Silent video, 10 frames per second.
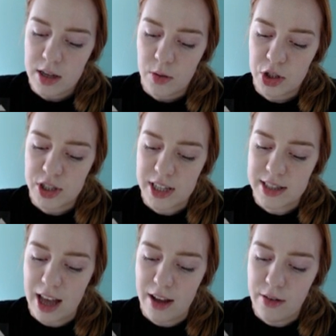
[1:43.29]
which sits
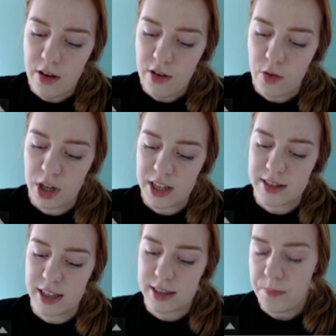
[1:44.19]
at
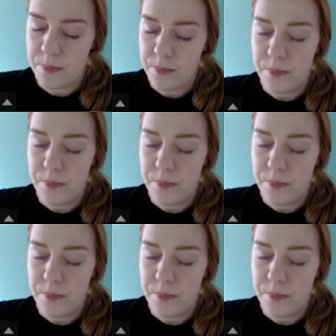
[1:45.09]
46.